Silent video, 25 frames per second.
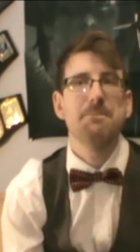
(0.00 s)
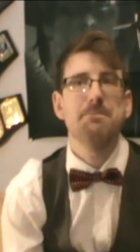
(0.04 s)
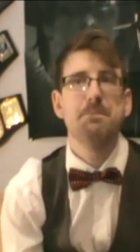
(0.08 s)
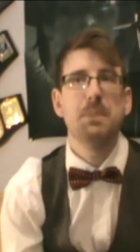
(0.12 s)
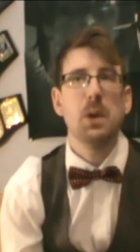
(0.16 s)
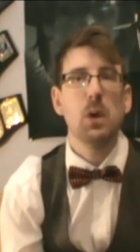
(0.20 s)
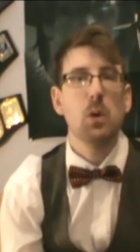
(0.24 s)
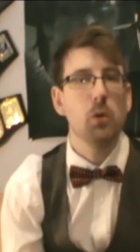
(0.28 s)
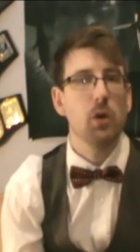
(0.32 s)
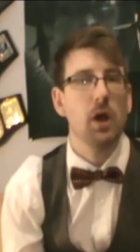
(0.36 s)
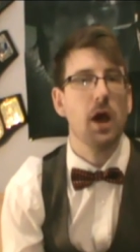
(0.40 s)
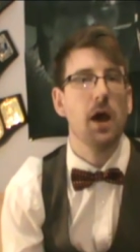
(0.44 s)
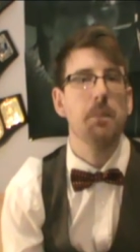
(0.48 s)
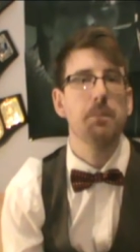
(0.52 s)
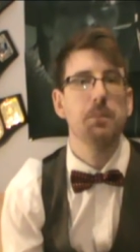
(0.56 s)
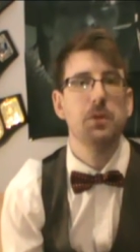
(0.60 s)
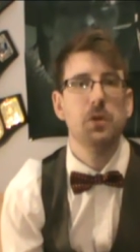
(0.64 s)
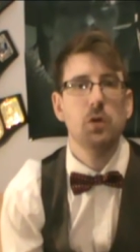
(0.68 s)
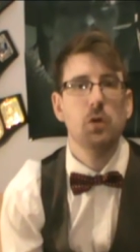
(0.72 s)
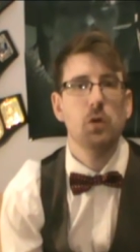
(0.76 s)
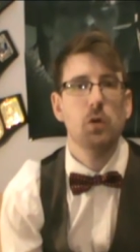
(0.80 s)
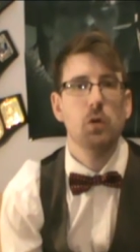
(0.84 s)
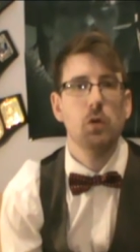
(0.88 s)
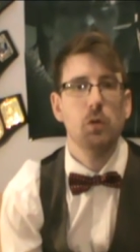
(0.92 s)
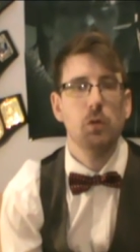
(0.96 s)
build up
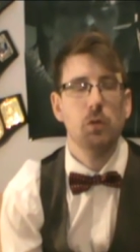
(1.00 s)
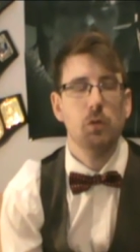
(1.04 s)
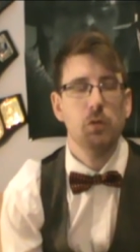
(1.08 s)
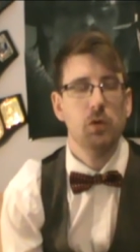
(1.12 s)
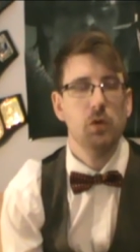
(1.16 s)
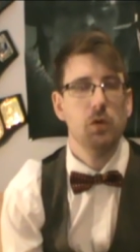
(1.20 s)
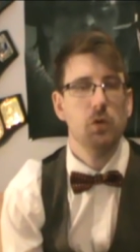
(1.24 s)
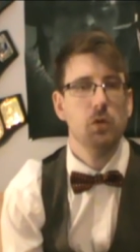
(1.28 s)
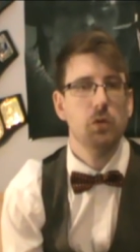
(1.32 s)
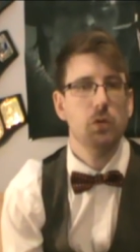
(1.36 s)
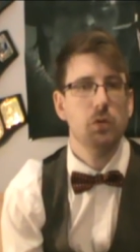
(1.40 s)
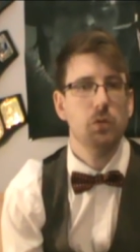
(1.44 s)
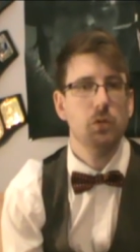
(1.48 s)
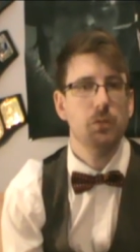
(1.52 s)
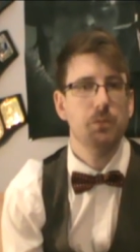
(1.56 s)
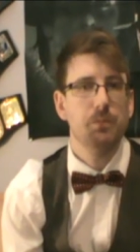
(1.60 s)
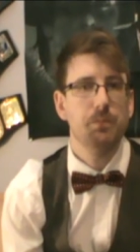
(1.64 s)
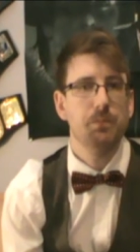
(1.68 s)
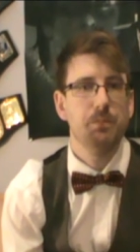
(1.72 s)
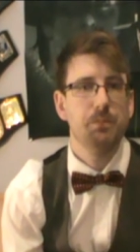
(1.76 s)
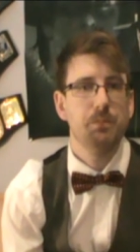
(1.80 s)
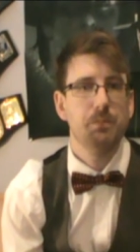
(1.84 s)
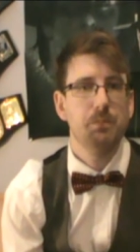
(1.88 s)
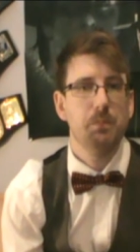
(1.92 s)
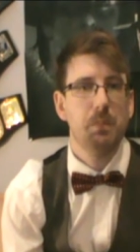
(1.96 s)
your
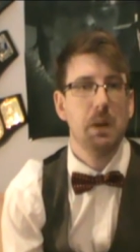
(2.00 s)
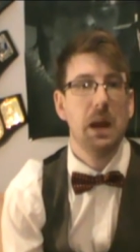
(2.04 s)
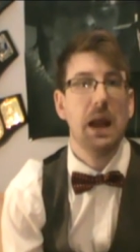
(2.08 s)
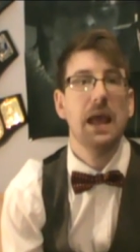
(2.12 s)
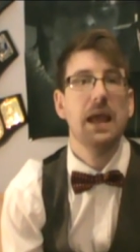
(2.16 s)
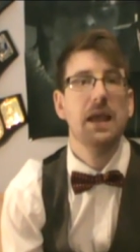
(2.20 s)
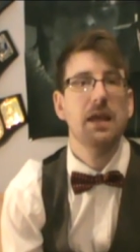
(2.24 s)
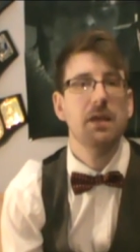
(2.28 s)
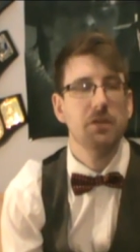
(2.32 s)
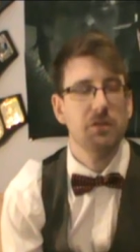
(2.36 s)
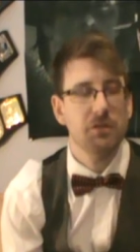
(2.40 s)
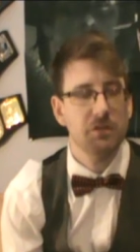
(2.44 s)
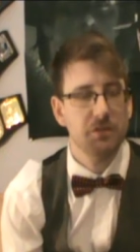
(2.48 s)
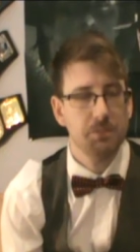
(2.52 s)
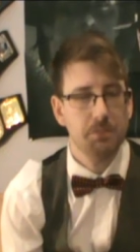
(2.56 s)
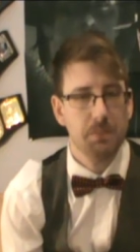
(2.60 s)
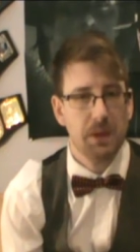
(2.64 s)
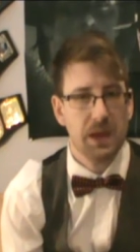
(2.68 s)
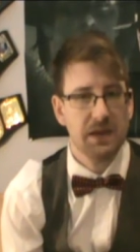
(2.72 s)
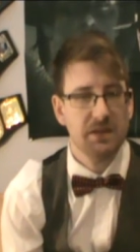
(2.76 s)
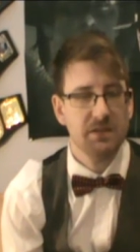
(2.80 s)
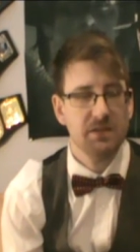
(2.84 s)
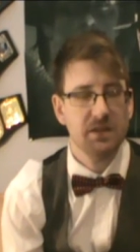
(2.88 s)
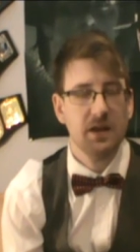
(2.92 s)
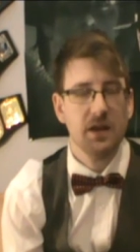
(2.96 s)
players,
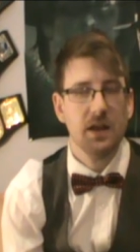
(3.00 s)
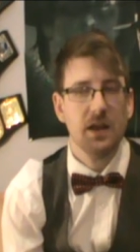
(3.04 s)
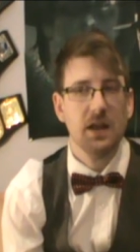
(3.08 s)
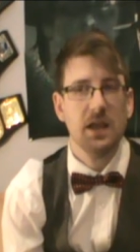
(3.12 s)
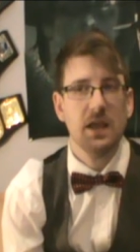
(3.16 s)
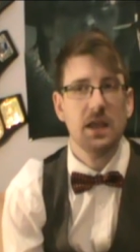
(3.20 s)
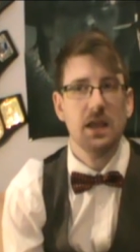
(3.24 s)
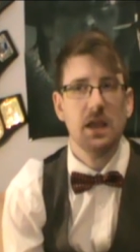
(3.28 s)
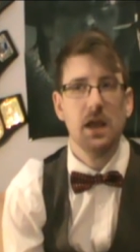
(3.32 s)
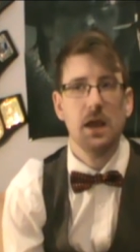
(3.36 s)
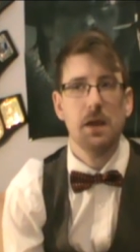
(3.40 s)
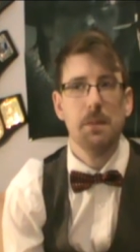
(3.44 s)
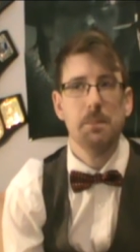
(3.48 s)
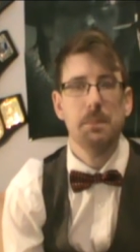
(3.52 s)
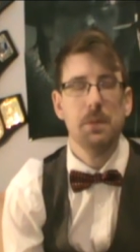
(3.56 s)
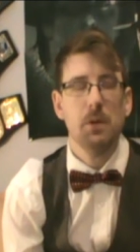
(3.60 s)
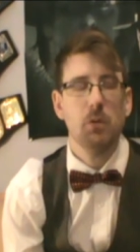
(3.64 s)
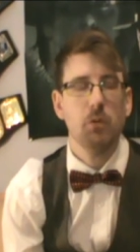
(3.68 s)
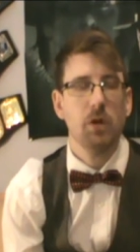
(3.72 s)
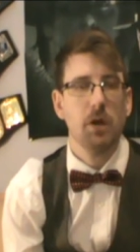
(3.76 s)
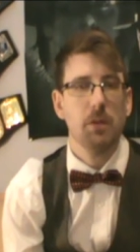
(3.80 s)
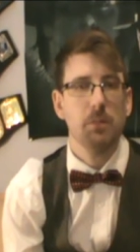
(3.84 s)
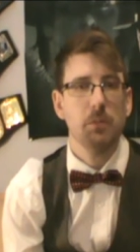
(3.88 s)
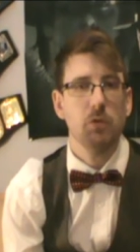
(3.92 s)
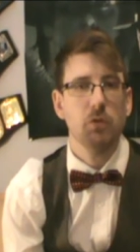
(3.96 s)
basically,
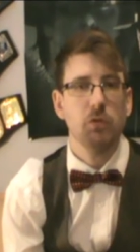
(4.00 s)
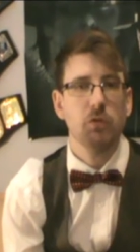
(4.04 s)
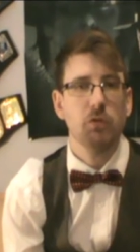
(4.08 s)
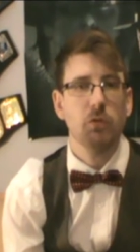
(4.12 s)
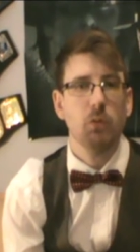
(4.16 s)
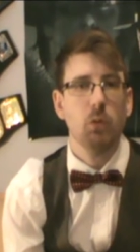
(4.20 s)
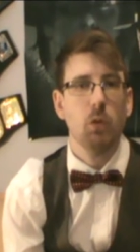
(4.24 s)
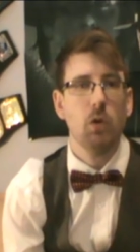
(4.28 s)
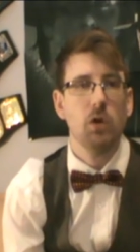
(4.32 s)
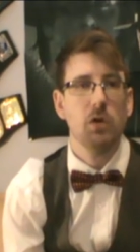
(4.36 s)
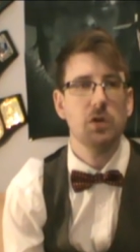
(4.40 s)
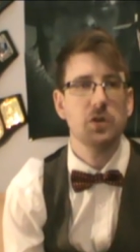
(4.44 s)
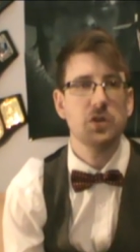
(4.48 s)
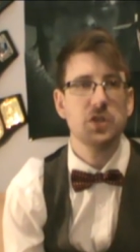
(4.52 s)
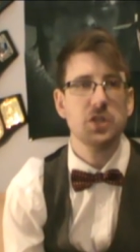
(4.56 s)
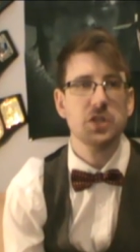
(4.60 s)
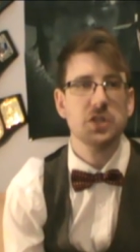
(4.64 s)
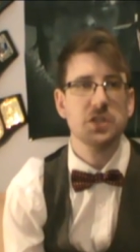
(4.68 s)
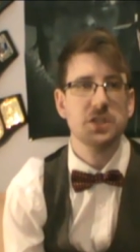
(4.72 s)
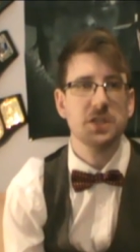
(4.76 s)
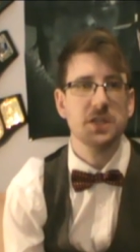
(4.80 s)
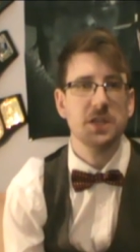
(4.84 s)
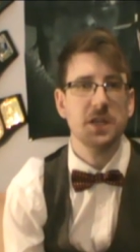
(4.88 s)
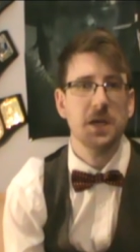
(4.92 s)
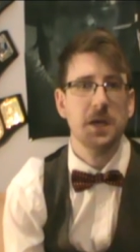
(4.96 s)
build up your squad,
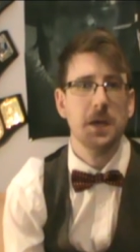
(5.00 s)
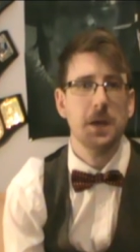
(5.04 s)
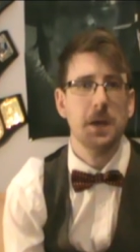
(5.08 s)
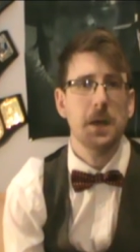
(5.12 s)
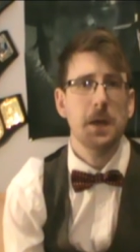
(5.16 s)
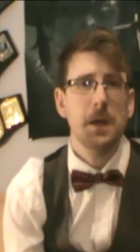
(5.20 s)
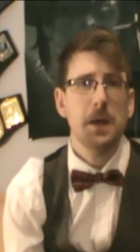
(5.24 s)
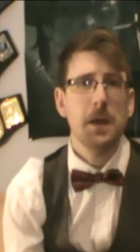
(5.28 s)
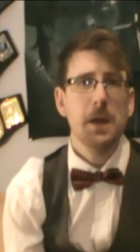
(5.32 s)
just to,